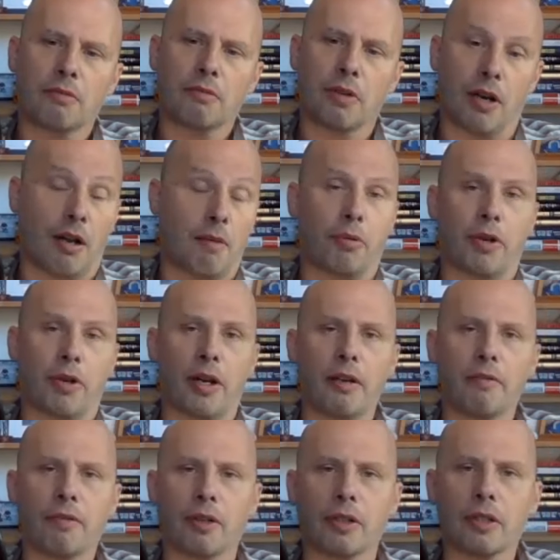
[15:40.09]
what I'm
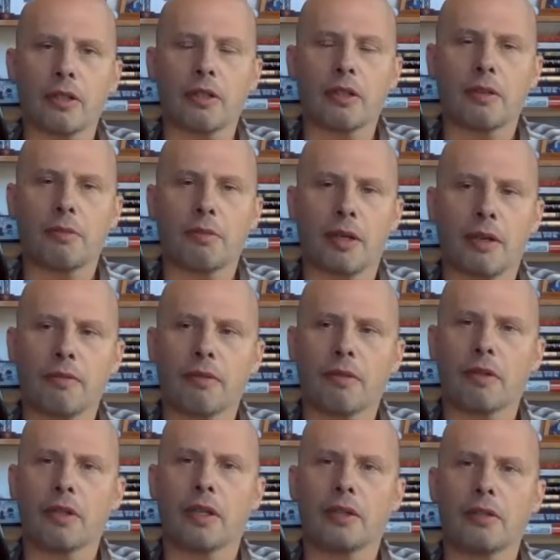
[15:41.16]
praying for, literally praying
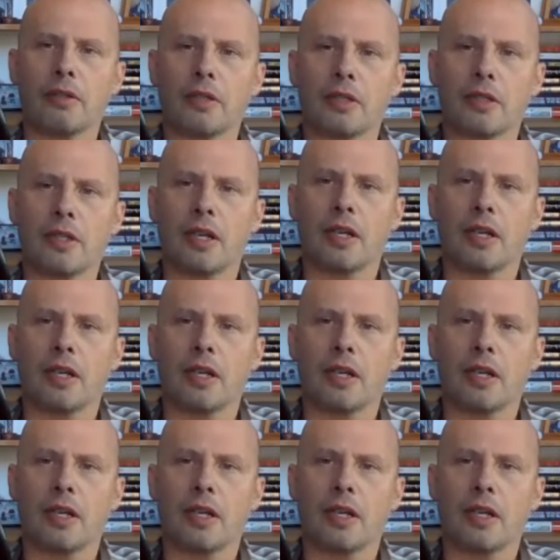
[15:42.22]
for, that there's